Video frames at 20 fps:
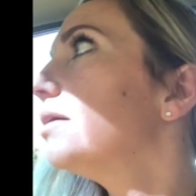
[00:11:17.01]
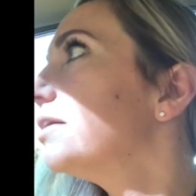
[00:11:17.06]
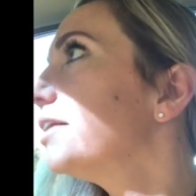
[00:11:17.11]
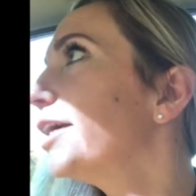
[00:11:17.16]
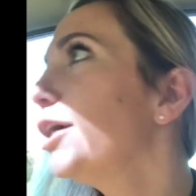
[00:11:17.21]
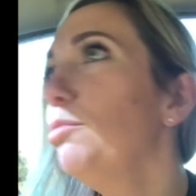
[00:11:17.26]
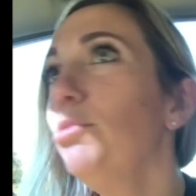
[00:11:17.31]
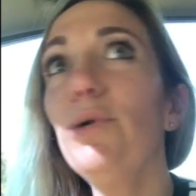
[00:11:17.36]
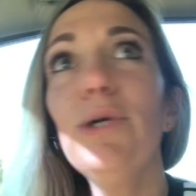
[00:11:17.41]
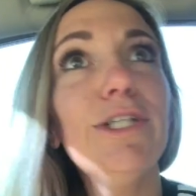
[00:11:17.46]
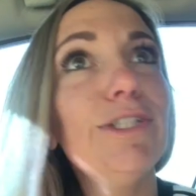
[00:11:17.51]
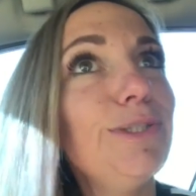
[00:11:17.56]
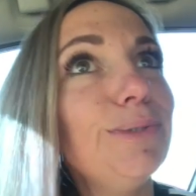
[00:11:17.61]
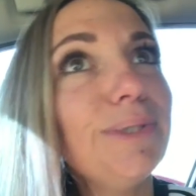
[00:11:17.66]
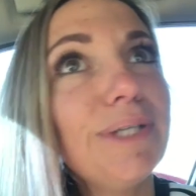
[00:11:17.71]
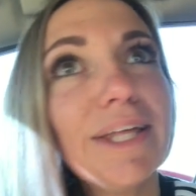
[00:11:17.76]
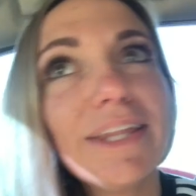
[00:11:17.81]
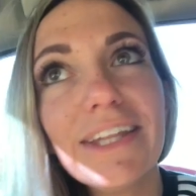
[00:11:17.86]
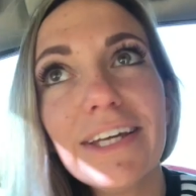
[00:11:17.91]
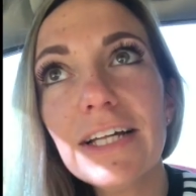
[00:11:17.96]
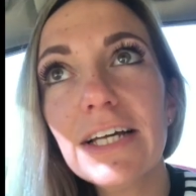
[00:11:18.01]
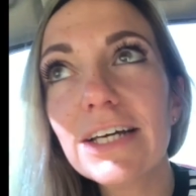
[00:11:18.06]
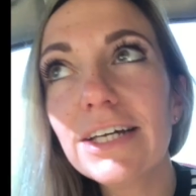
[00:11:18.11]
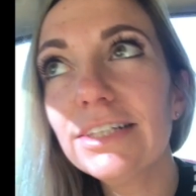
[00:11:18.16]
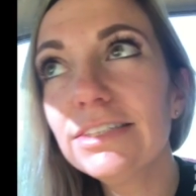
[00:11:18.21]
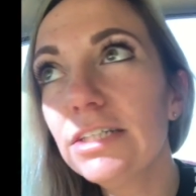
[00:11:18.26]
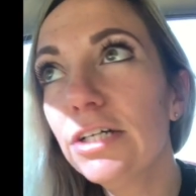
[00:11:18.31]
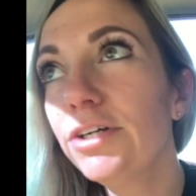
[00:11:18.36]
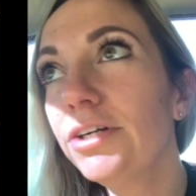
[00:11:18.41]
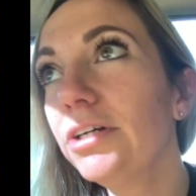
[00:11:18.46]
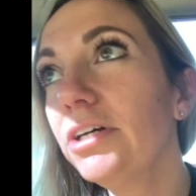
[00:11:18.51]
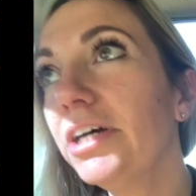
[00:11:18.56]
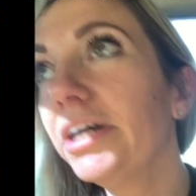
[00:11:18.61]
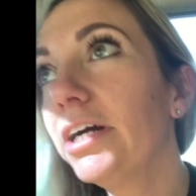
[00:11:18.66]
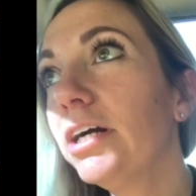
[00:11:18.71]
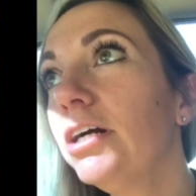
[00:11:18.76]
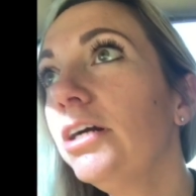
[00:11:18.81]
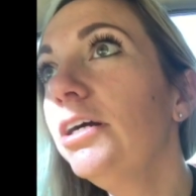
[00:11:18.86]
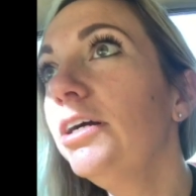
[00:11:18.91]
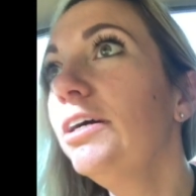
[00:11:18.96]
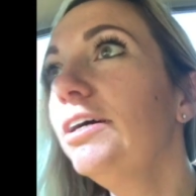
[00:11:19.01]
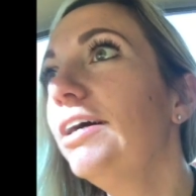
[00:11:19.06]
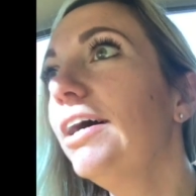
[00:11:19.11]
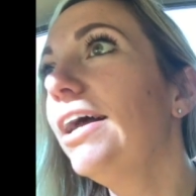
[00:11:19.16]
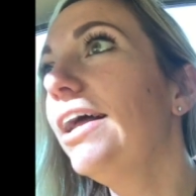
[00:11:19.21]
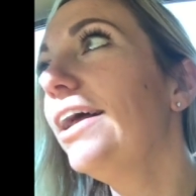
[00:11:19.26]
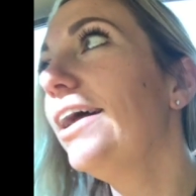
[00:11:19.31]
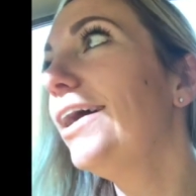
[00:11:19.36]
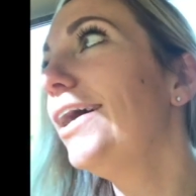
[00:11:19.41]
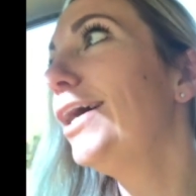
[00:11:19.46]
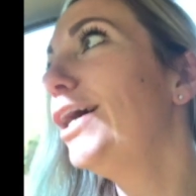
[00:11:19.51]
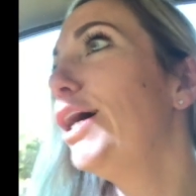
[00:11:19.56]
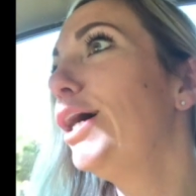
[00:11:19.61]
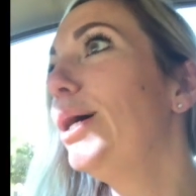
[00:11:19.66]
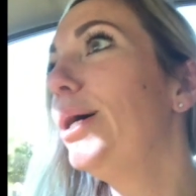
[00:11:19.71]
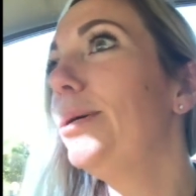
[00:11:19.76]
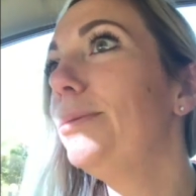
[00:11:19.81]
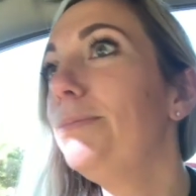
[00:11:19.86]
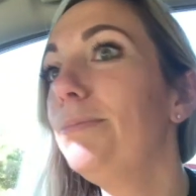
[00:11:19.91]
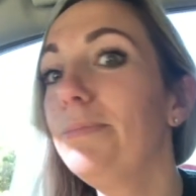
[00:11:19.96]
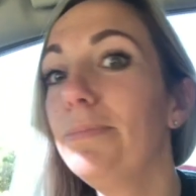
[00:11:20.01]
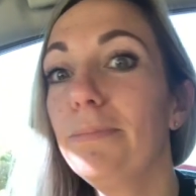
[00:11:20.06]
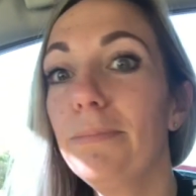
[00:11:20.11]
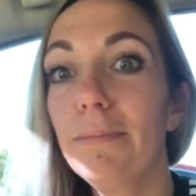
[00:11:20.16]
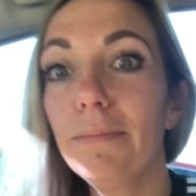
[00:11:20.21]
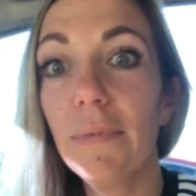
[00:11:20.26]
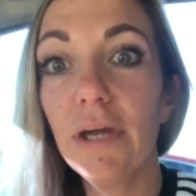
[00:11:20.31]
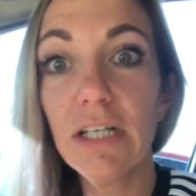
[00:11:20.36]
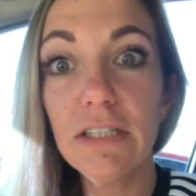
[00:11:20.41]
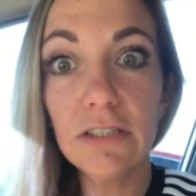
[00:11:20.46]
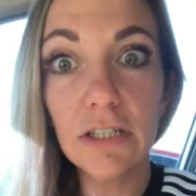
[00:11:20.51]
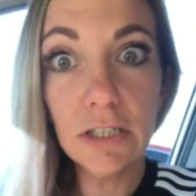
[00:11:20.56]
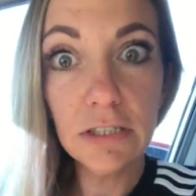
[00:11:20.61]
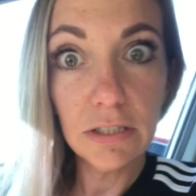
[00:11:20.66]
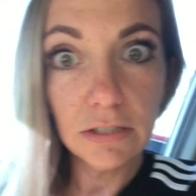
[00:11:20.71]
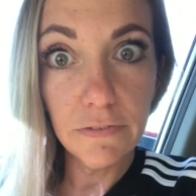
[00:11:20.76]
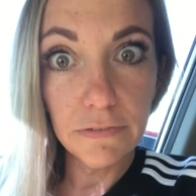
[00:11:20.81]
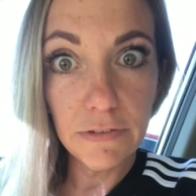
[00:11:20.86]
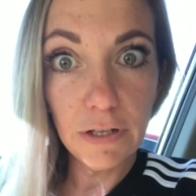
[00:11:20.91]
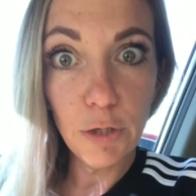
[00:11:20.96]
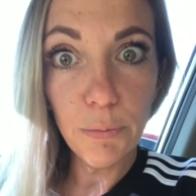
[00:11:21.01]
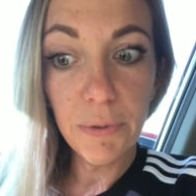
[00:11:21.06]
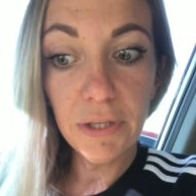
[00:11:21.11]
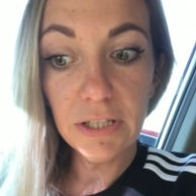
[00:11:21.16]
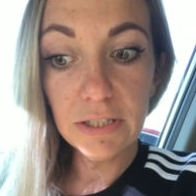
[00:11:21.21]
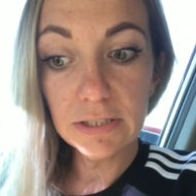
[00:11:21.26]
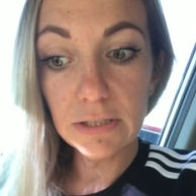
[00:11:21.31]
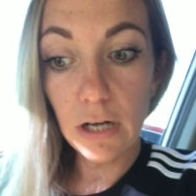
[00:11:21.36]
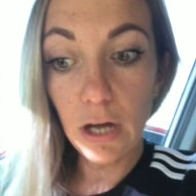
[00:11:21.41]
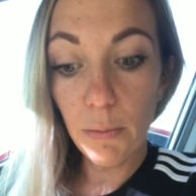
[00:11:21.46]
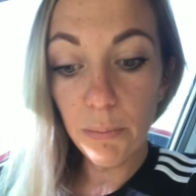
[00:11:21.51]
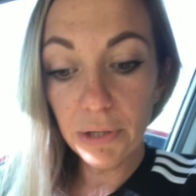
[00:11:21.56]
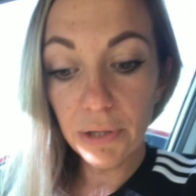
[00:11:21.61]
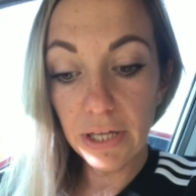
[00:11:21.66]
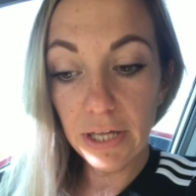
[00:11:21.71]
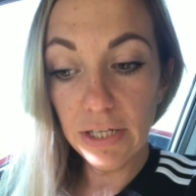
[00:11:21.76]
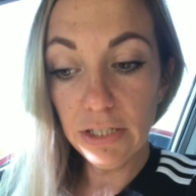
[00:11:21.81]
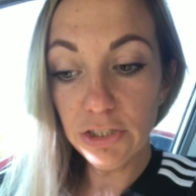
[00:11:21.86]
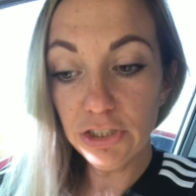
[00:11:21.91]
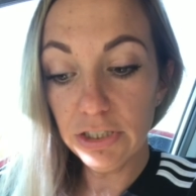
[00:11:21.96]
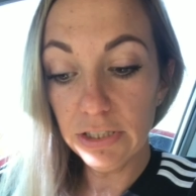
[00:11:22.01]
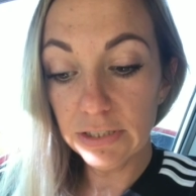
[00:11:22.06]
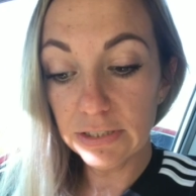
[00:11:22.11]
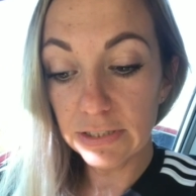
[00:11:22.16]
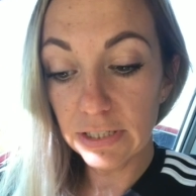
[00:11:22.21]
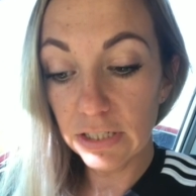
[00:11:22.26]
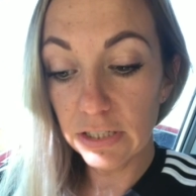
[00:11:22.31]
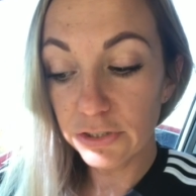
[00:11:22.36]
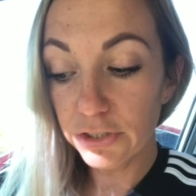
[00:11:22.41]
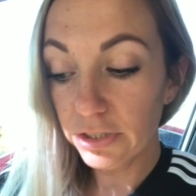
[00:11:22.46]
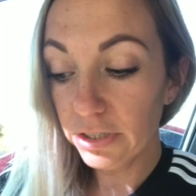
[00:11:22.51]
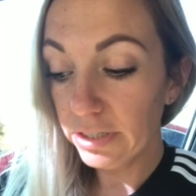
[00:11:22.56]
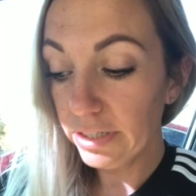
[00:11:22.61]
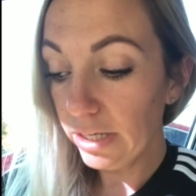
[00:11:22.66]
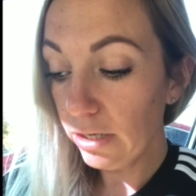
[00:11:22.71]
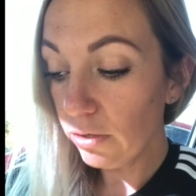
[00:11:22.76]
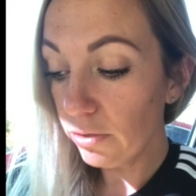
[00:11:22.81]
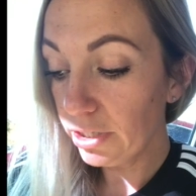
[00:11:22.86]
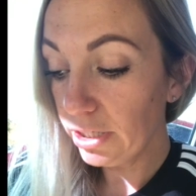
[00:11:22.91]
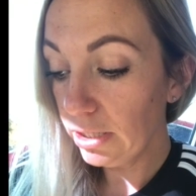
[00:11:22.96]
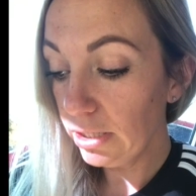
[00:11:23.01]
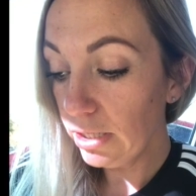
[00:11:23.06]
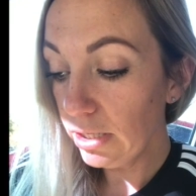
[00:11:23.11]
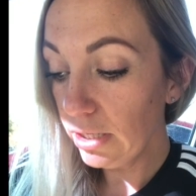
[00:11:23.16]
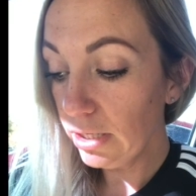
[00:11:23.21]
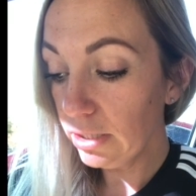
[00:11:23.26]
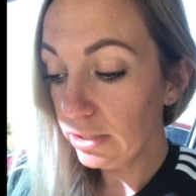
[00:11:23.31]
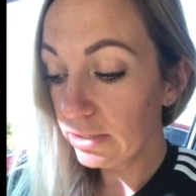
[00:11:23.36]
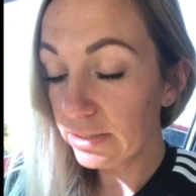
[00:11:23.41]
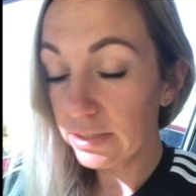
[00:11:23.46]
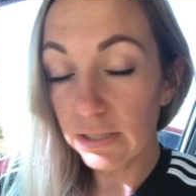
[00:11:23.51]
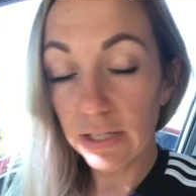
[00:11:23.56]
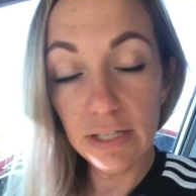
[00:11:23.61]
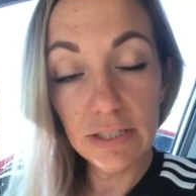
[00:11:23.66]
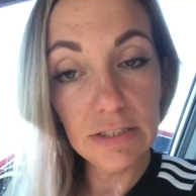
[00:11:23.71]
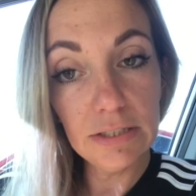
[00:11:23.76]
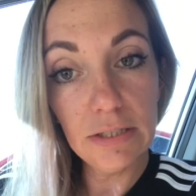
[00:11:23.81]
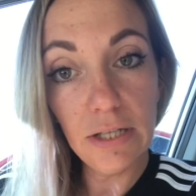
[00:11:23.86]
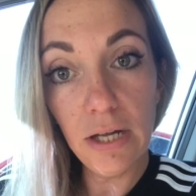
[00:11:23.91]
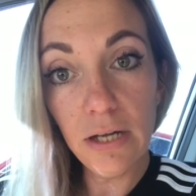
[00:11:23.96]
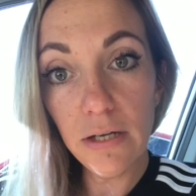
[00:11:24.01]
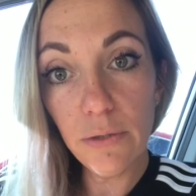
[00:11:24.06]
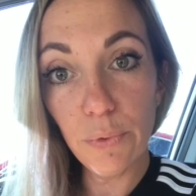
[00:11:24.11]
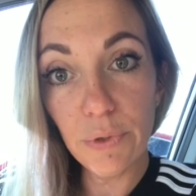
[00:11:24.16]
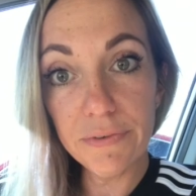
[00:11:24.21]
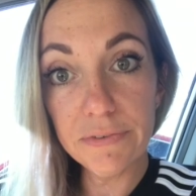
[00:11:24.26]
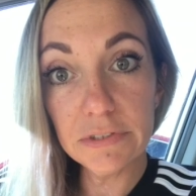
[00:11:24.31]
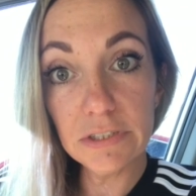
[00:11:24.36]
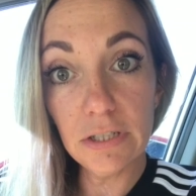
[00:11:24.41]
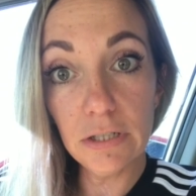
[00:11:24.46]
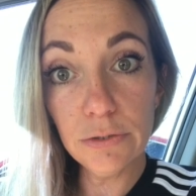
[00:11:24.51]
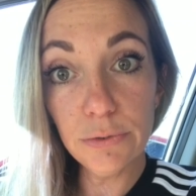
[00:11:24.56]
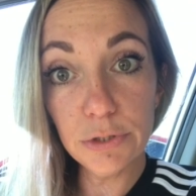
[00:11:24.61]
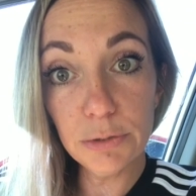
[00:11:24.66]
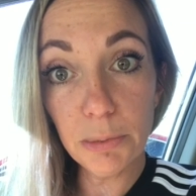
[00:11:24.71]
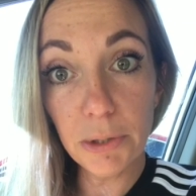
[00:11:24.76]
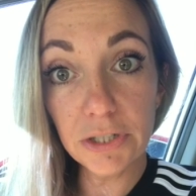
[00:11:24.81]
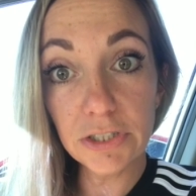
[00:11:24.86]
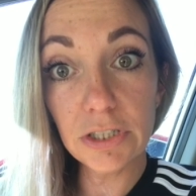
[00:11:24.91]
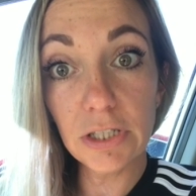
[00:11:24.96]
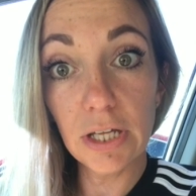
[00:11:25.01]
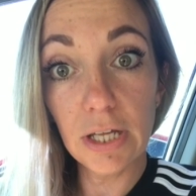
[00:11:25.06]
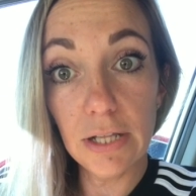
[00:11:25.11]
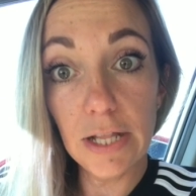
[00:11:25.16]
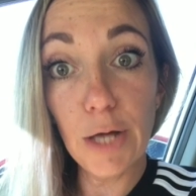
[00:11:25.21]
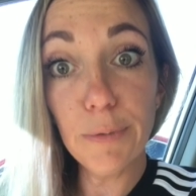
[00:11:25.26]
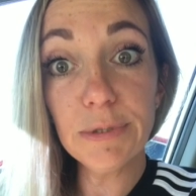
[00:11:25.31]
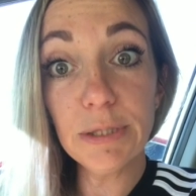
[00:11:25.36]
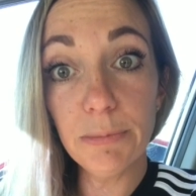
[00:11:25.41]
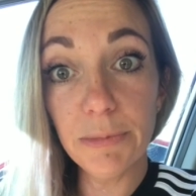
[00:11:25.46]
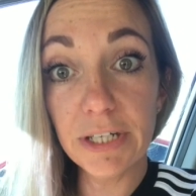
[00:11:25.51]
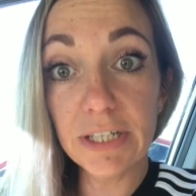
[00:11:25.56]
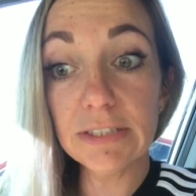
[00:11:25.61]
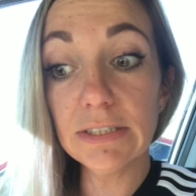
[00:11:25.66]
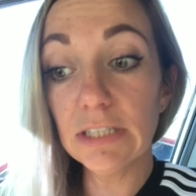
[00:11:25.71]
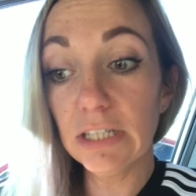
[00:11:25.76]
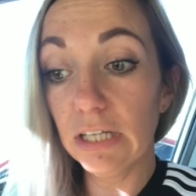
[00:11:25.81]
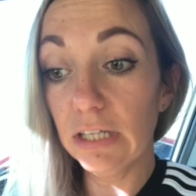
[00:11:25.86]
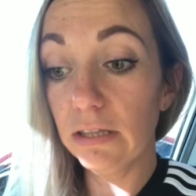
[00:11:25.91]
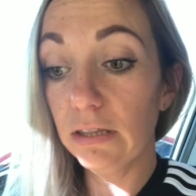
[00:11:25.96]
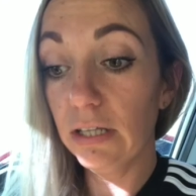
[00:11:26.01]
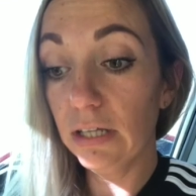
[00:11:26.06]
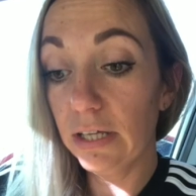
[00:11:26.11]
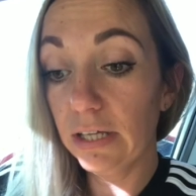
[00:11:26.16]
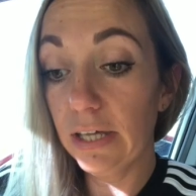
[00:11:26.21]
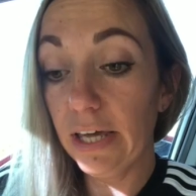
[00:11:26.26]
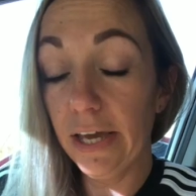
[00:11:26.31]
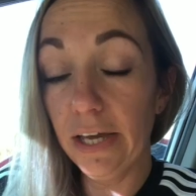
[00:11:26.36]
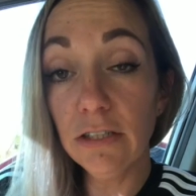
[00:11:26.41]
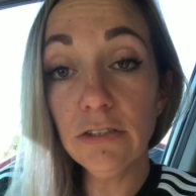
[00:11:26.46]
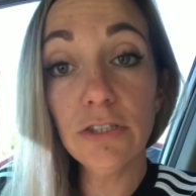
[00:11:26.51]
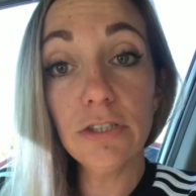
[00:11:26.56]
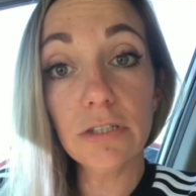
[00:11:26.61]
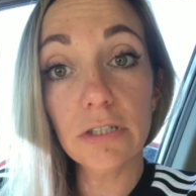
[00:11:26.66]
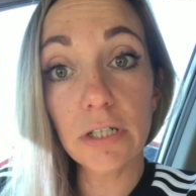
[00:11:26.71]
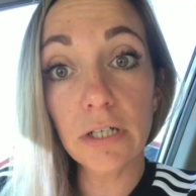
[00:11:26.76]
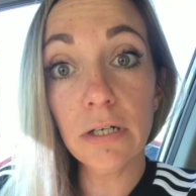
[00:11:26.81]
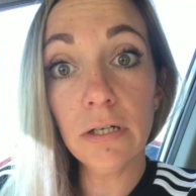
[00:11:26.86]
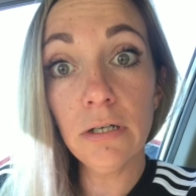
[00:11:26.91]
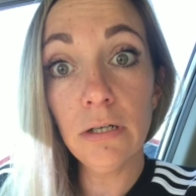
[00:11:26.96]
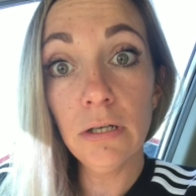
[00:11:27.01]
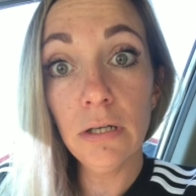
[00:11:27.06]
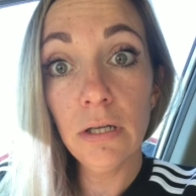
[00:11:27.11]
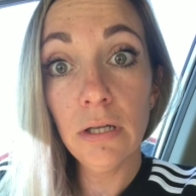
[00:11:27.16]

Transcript: the chemo didn't do anything, like I said earlier, and he started developing these complications, and it turned out one of his lungs was partially collapsing because the cancer